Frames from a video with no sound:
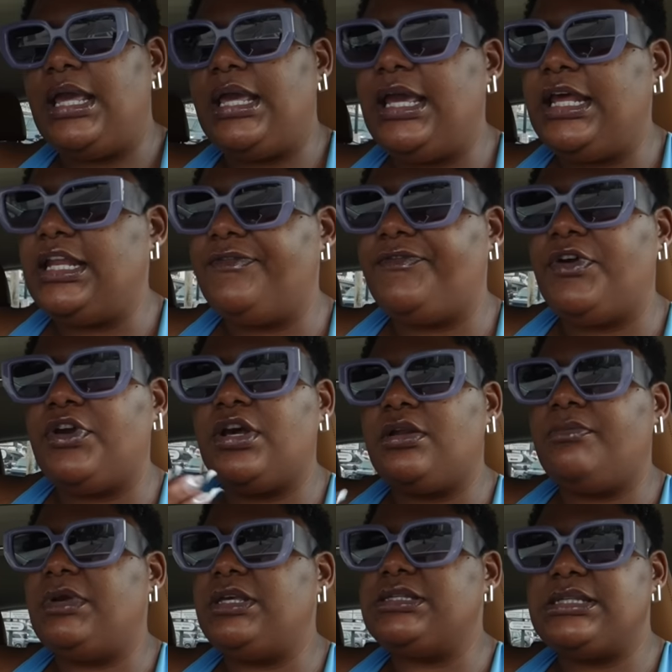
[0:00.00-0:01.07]
And if you're
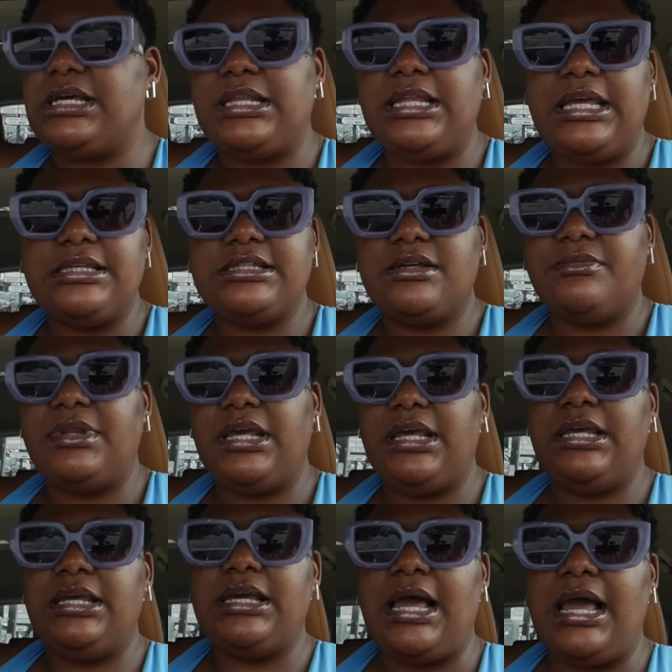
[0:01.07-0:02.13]
gonna be selling
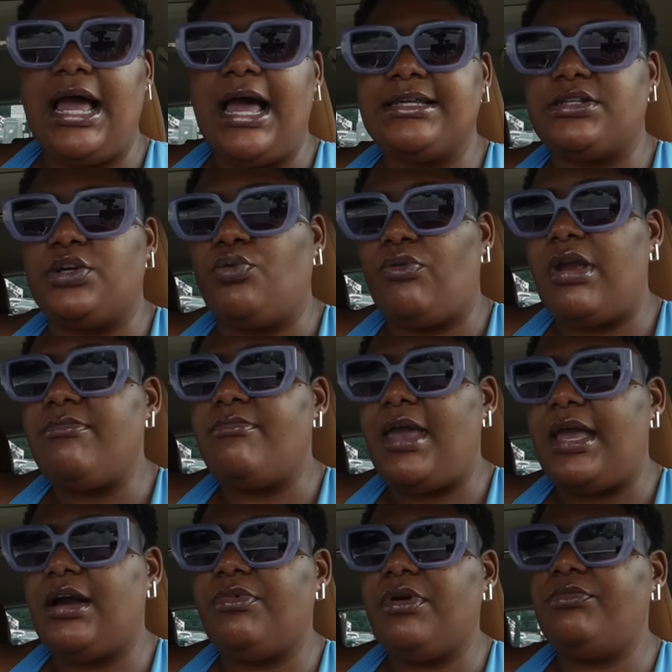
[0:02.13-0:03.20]
something as a great
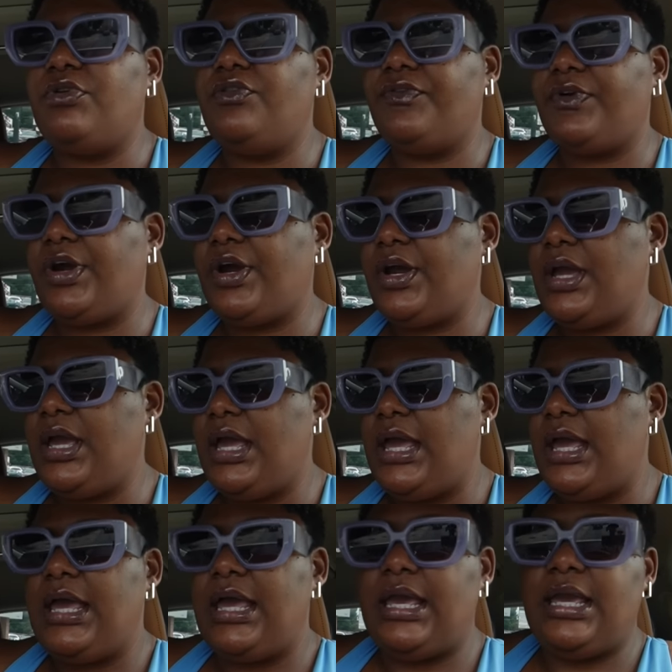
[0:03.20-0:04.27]
makeup remover,
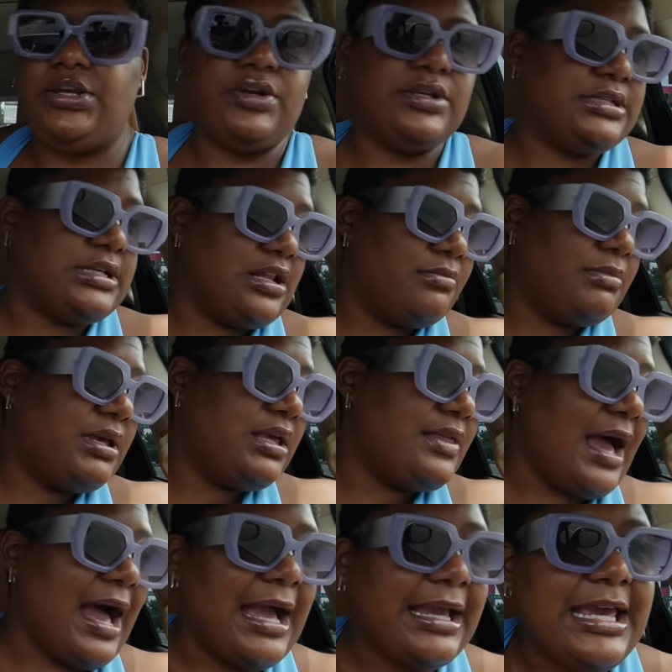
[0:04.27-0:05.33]
and you're telling me
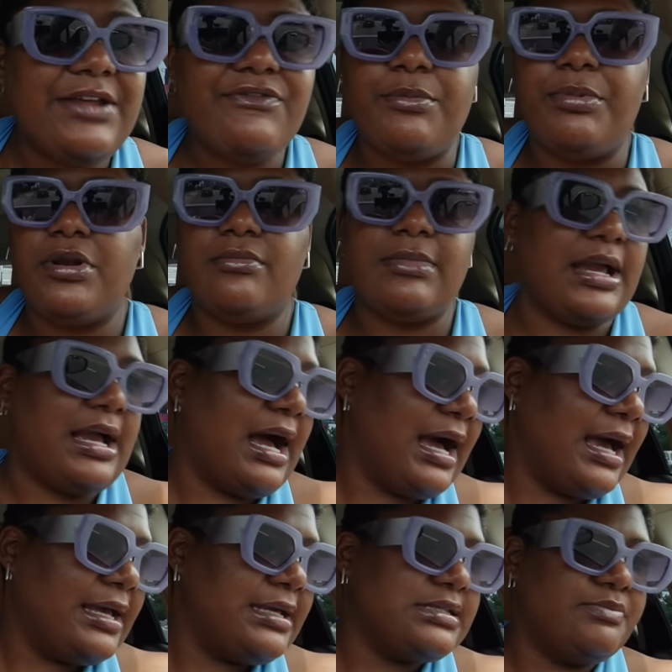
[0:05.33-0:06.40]
that I can't even put it on my
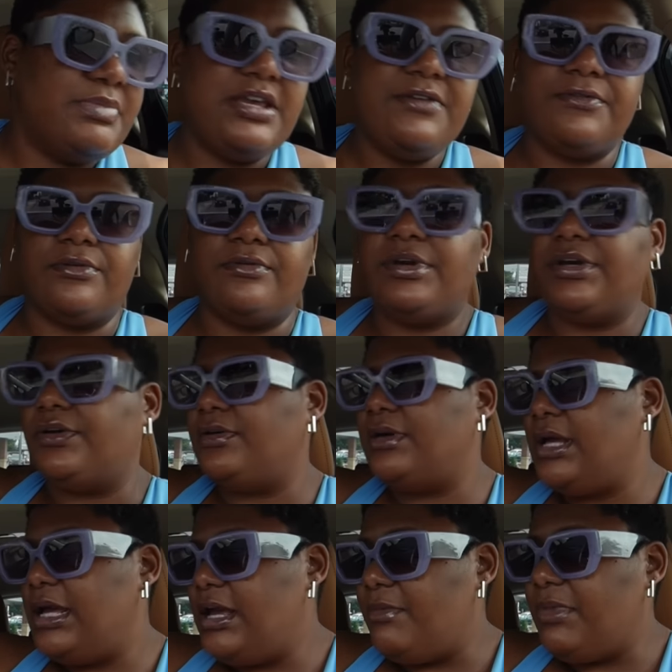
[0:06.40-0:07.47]
eyes, be for real.
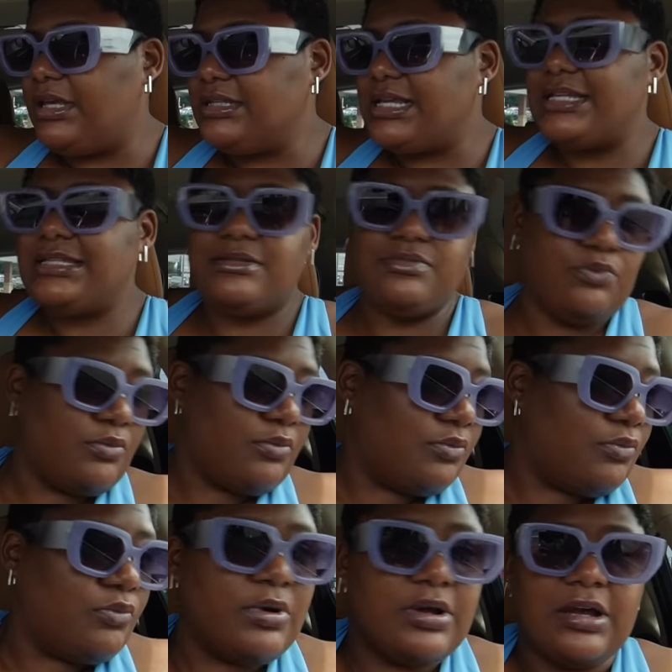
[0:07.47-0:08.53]
Because that's
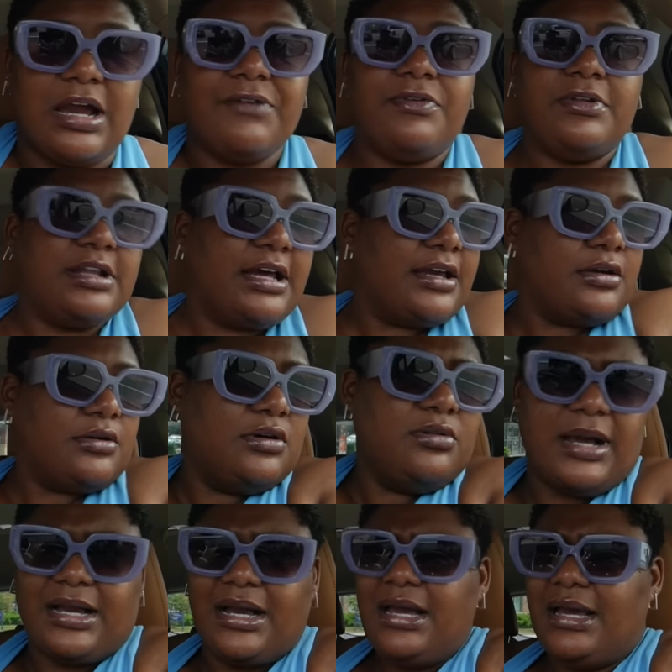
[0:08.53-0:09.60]
where I feel like, oh
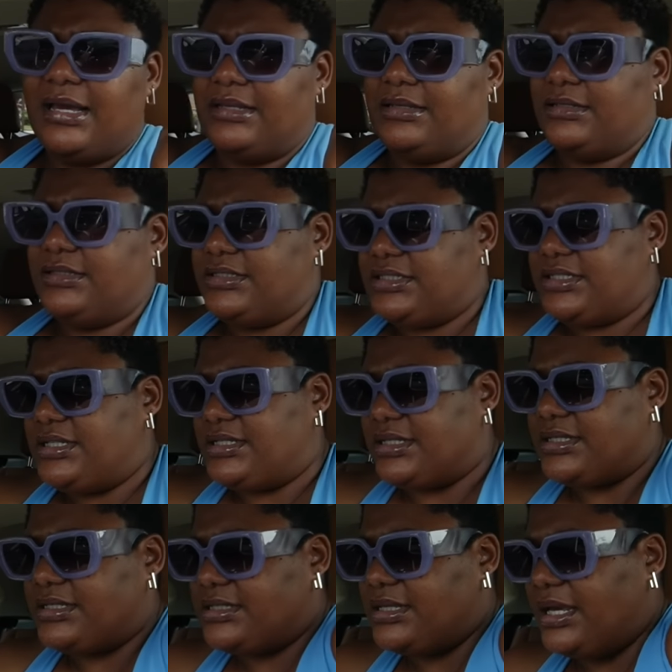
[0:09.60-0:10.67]
my God,
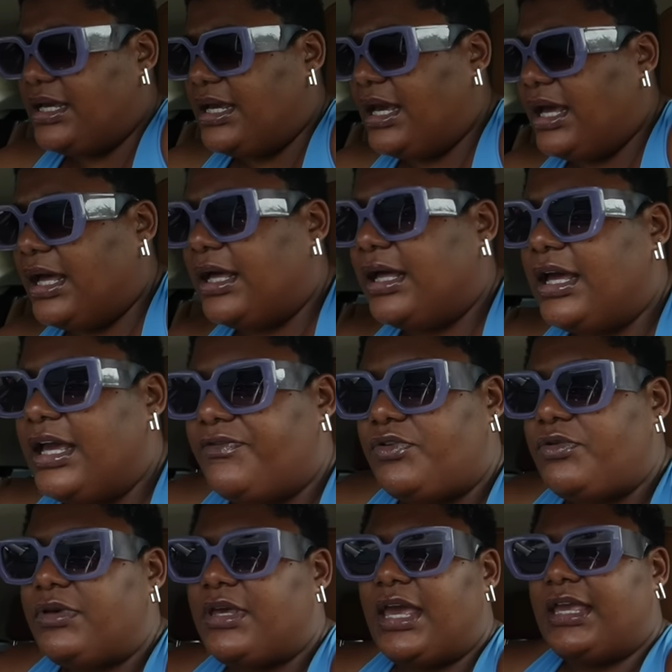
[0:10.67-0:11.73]
Jesus. If
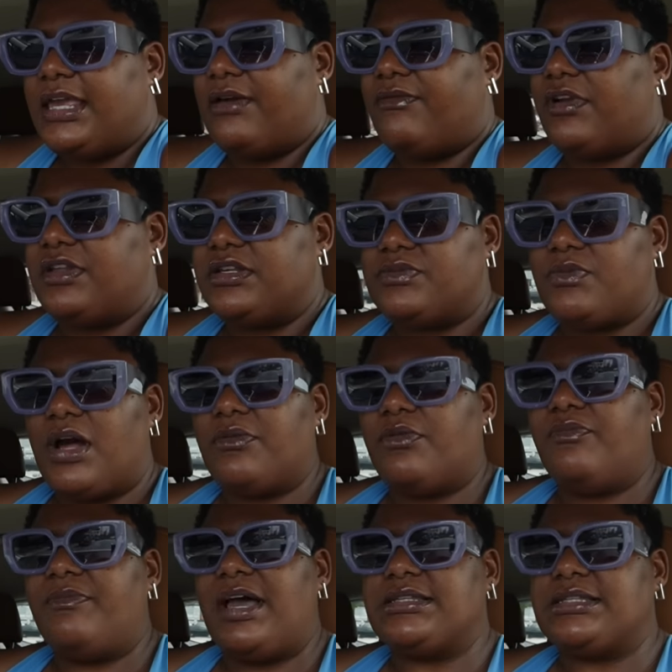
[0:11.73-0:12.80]
you can't get rid of this
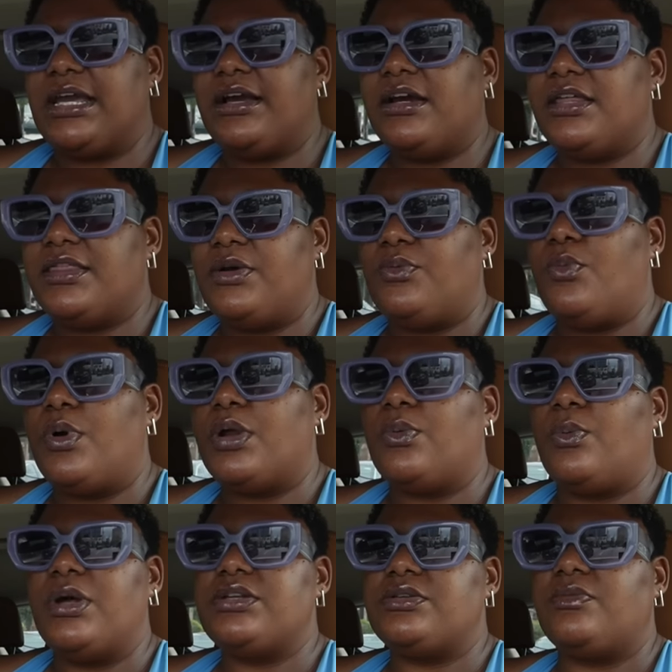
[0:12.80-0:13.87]
waterproof mascara, then
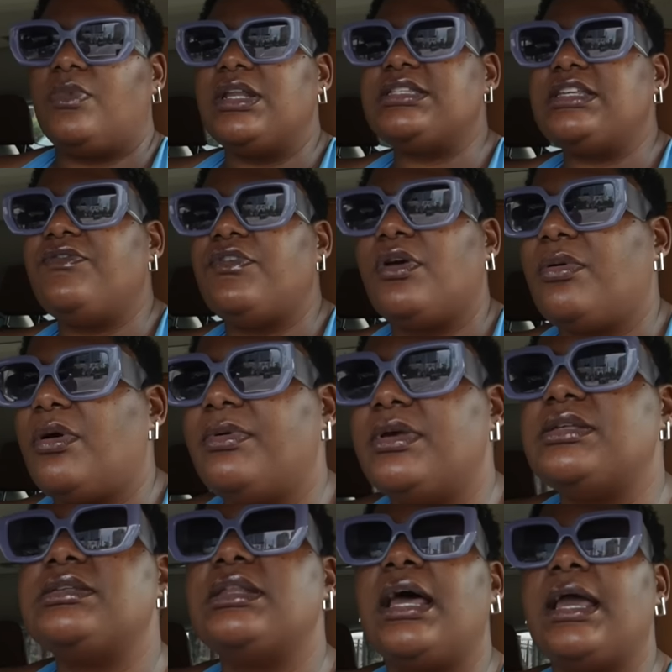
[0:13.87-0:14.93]
what is even your
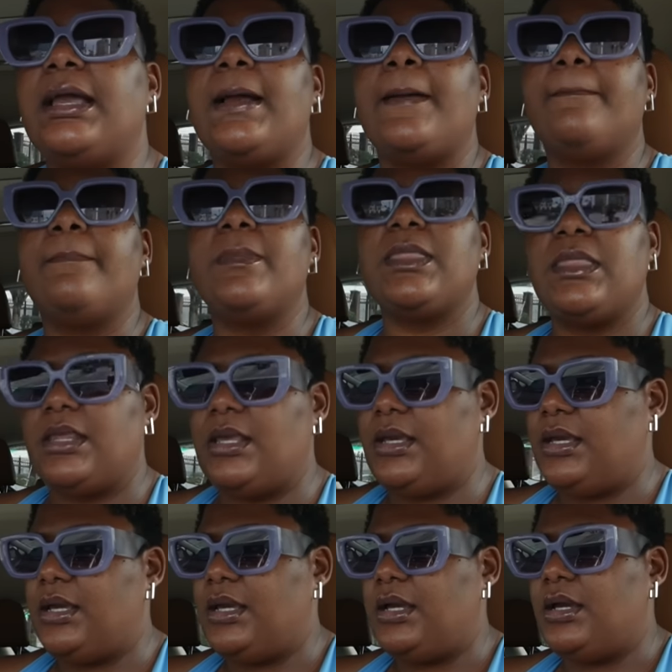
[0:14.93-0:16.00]
purpose? Like, do
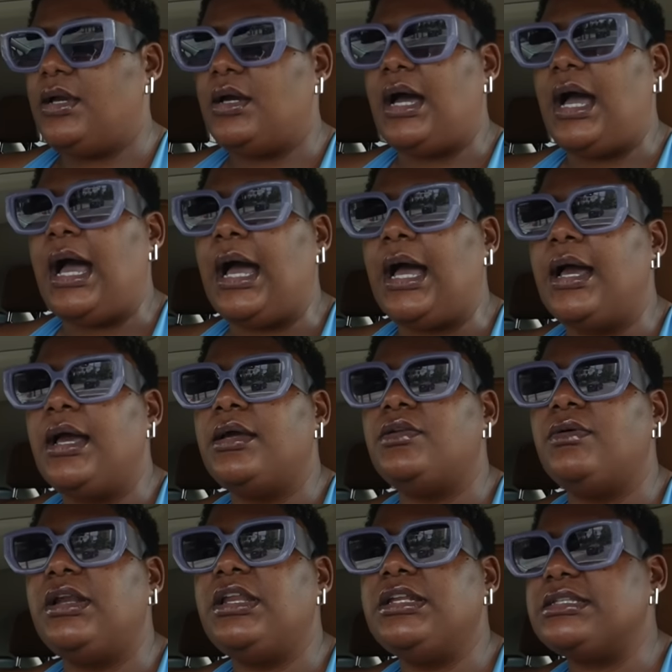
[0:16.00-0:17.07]
I
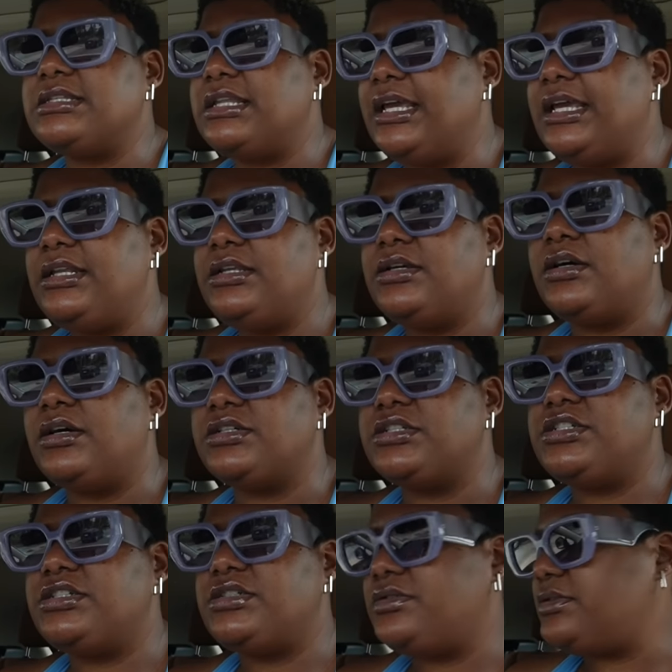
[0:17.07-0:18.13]
need this lane? Oh
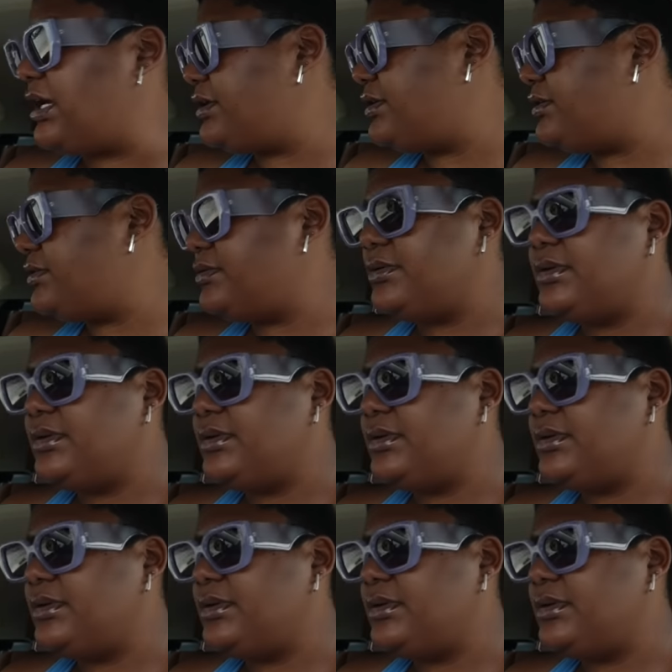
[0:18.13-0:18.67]
shoot, I do.